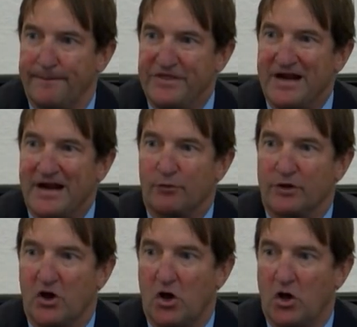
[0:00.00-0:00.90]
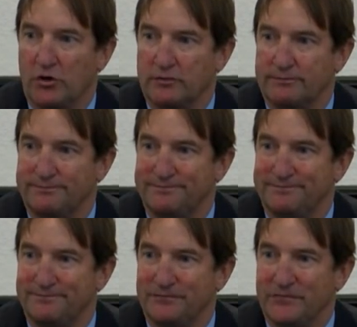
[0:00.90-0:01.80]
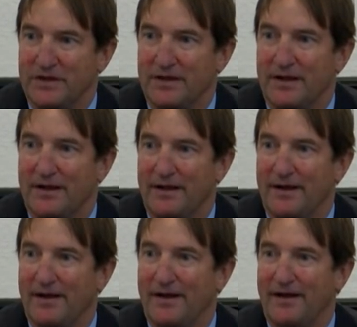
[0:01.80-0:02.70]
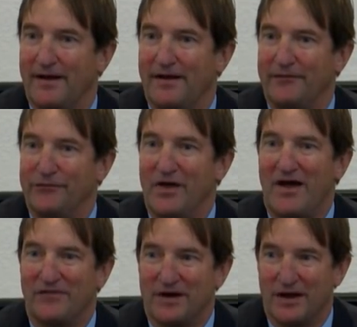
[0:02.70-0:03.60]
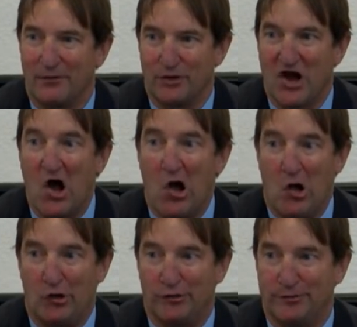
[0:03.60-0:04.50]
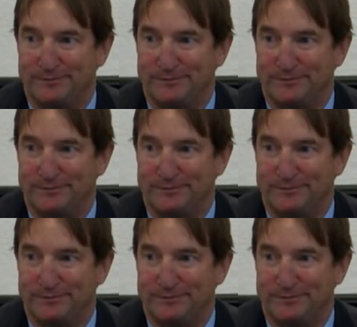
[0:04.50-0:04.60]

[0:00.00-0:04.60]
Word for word: That I recalled? Yes, sir. Not that I recalled.